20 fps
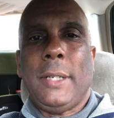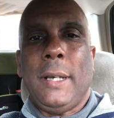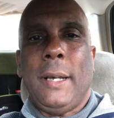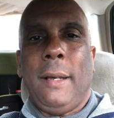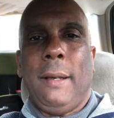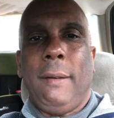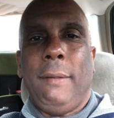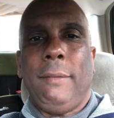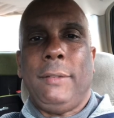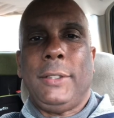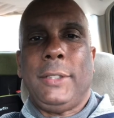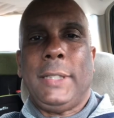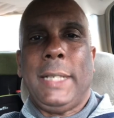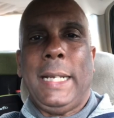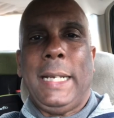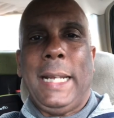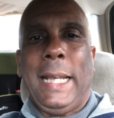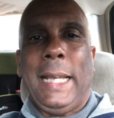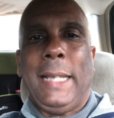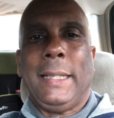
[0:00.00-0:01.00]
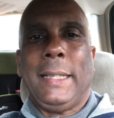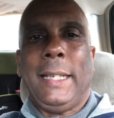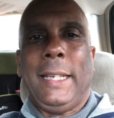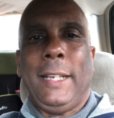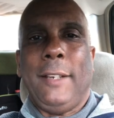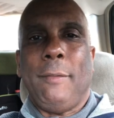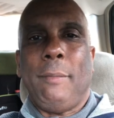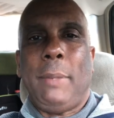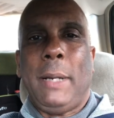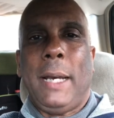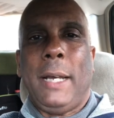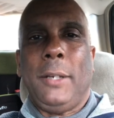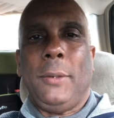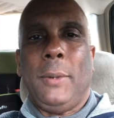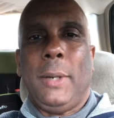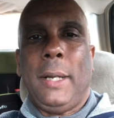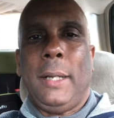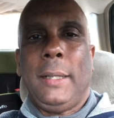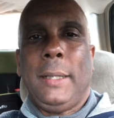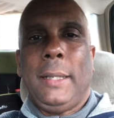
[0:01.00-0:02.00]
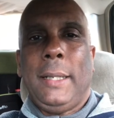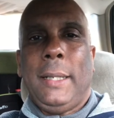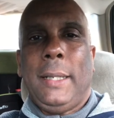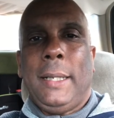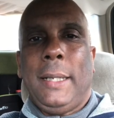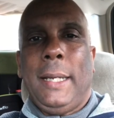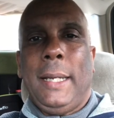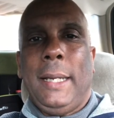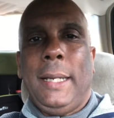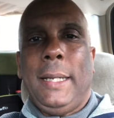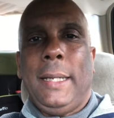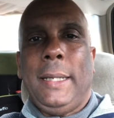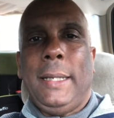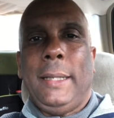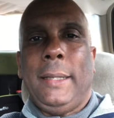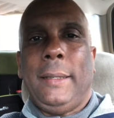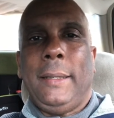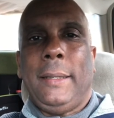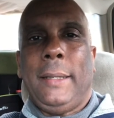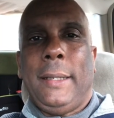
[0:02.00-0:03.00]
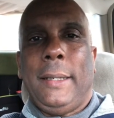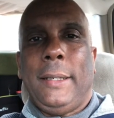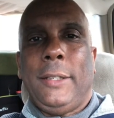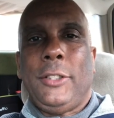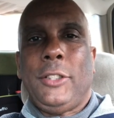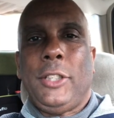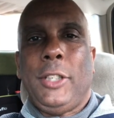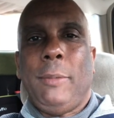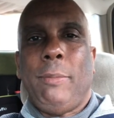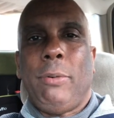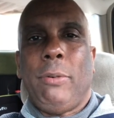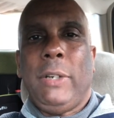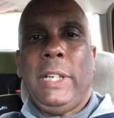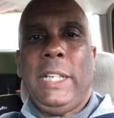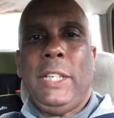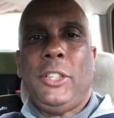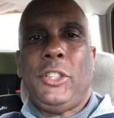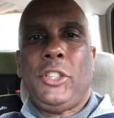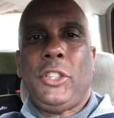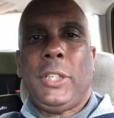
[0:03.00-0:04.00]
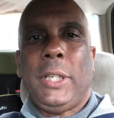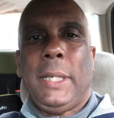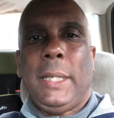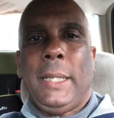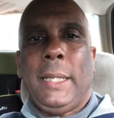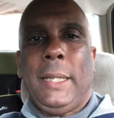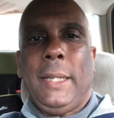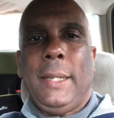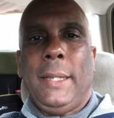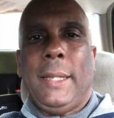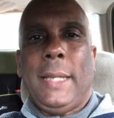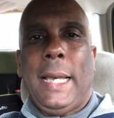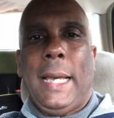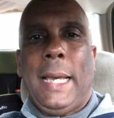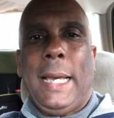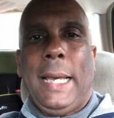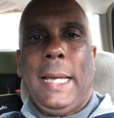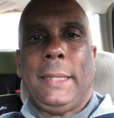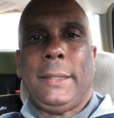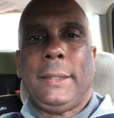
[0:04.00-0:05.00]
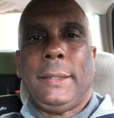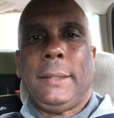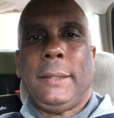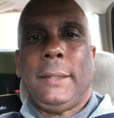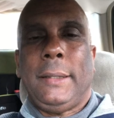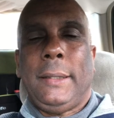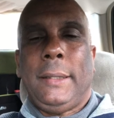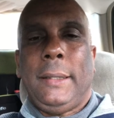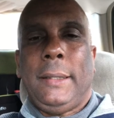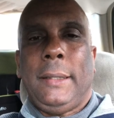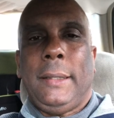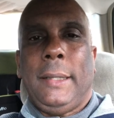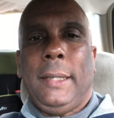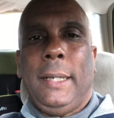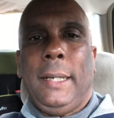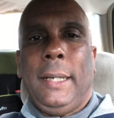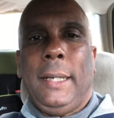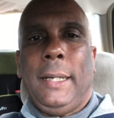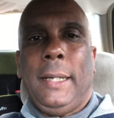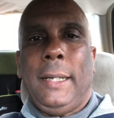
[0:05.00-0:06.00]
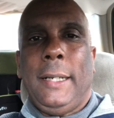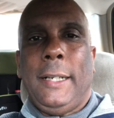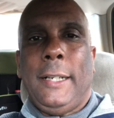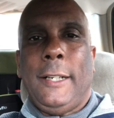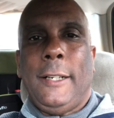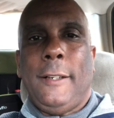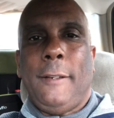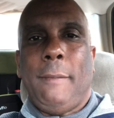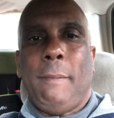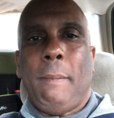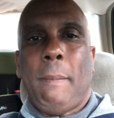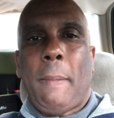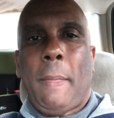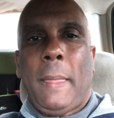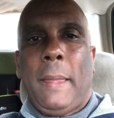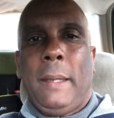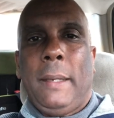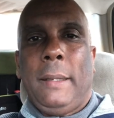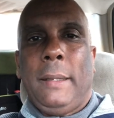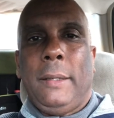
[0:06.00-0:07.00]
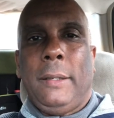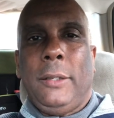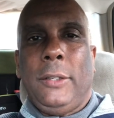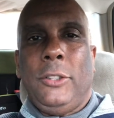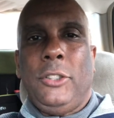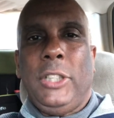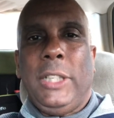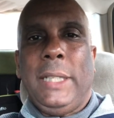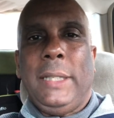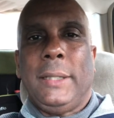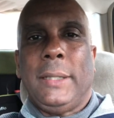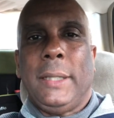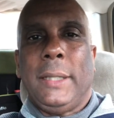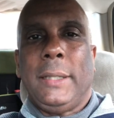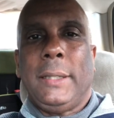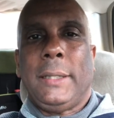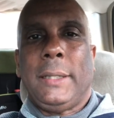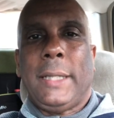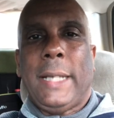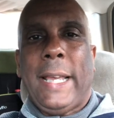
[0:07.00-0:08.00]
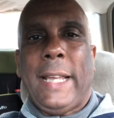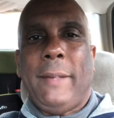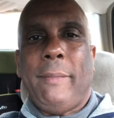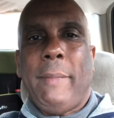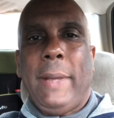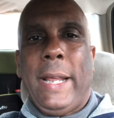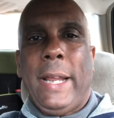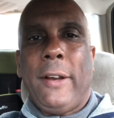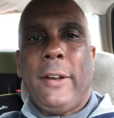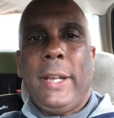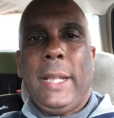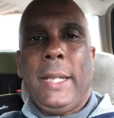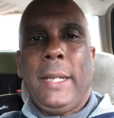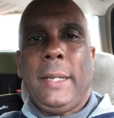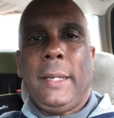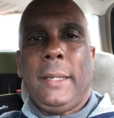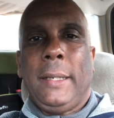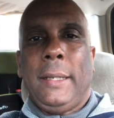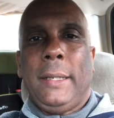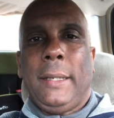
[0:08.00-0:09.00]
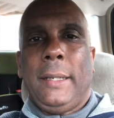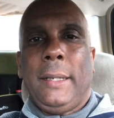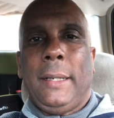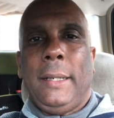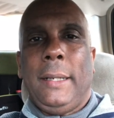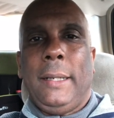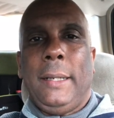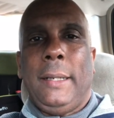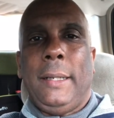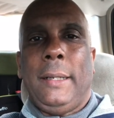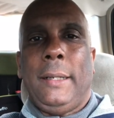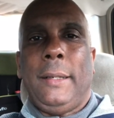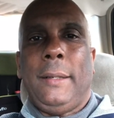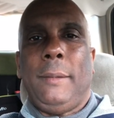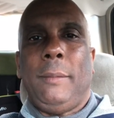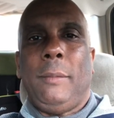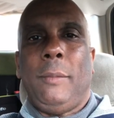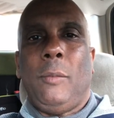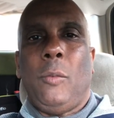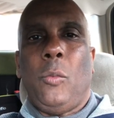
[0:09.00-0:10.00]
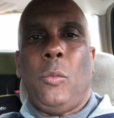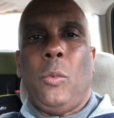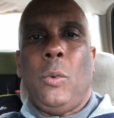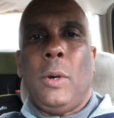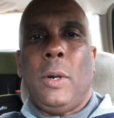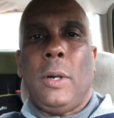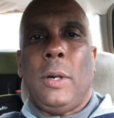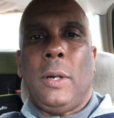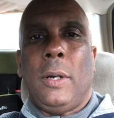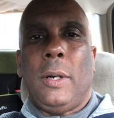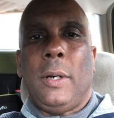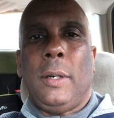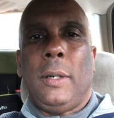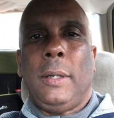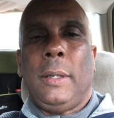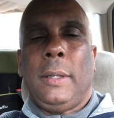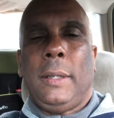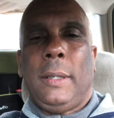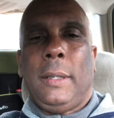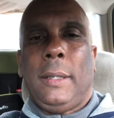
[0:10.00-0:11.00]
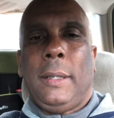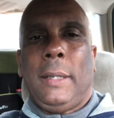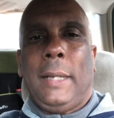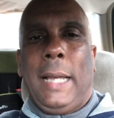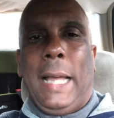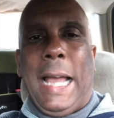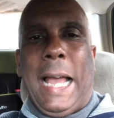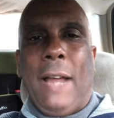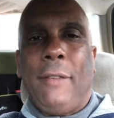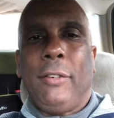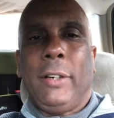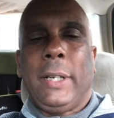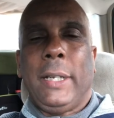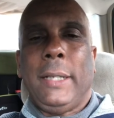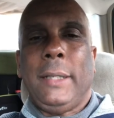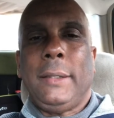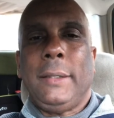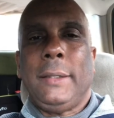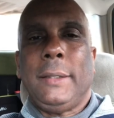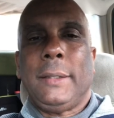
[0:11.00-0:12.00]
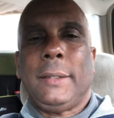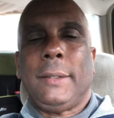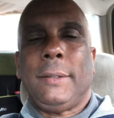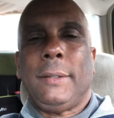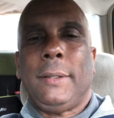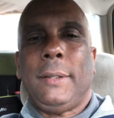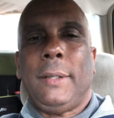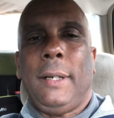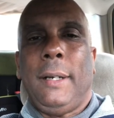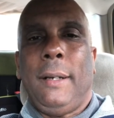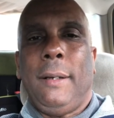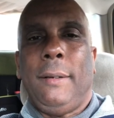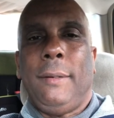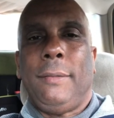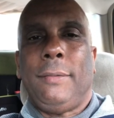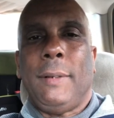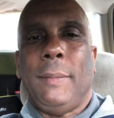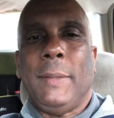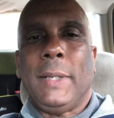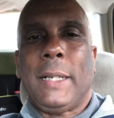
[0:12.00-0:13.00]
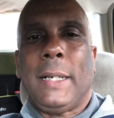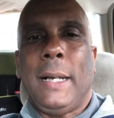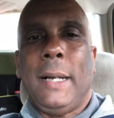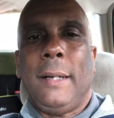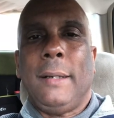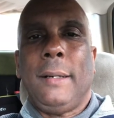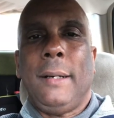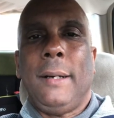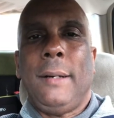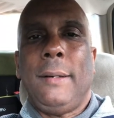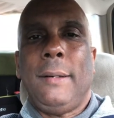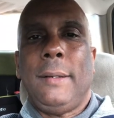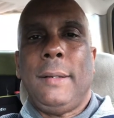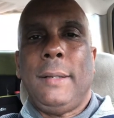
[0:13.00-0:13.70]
of Saint Anthony of Padua, and she preached that um, Jesus and Mary were Africans from the Congo,